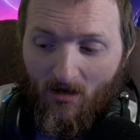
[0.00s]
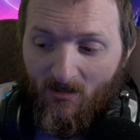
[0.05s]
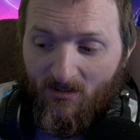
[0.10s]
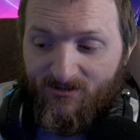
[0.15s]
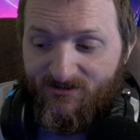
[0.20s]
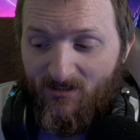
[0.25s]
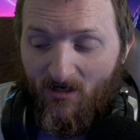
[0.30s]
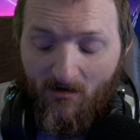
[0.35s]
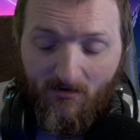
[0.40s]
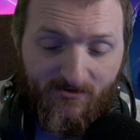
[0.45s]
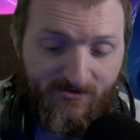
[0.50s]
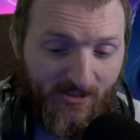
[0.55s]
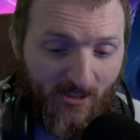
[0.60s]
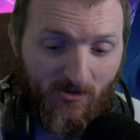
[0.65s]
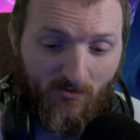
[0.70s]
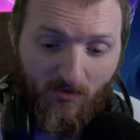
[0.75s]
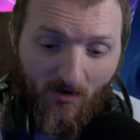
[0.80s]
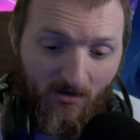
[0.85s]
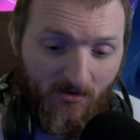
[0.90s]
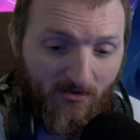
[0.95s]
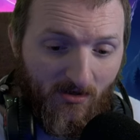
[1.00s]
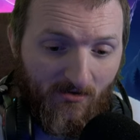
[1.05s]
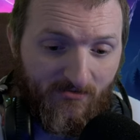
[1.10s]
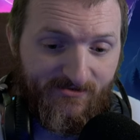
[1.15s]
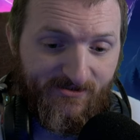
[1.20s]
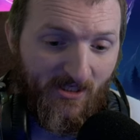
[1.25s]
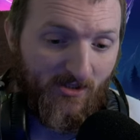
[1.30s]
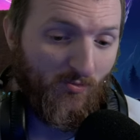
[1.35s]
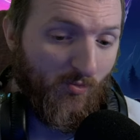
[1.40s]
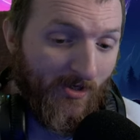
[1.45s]
So I was like, well, I was
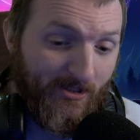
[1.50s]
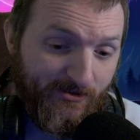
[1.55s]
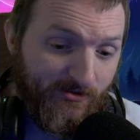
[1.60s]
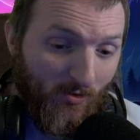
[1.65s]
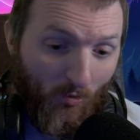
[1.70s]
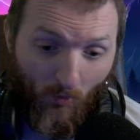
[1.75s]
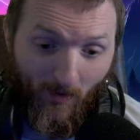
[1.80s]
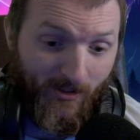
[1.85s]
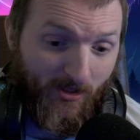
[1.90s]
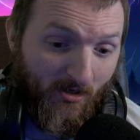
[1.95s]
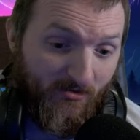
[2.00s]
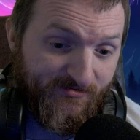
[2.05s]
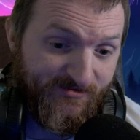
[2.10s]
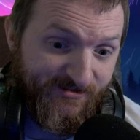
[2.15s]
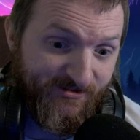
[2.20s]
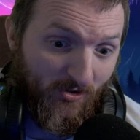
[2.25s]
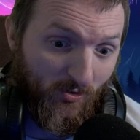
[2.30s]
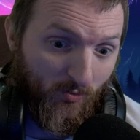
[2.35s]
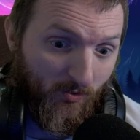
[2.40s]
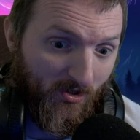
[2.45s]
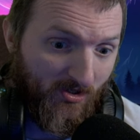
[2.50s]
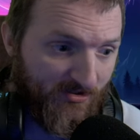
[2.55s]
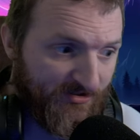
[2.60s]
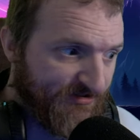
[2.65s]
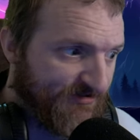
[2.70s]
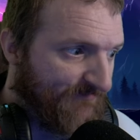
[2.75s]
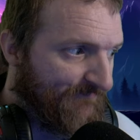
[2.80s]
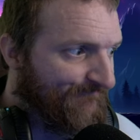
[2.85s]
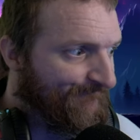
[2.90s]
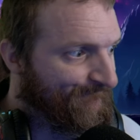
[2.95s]
like, Win- Windows still
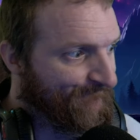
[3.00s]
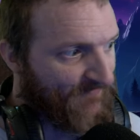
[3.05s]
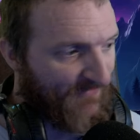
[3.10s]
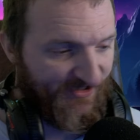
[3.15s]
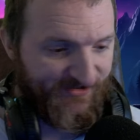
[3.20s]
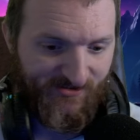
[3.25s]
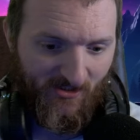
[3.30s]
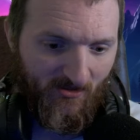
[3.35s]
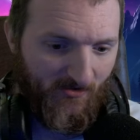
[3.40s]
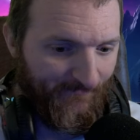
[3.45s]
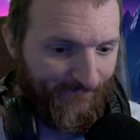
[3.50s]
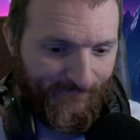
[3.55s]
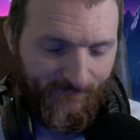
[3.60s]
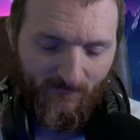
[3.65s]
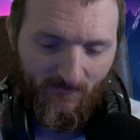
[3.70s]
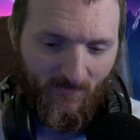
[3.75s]
works, so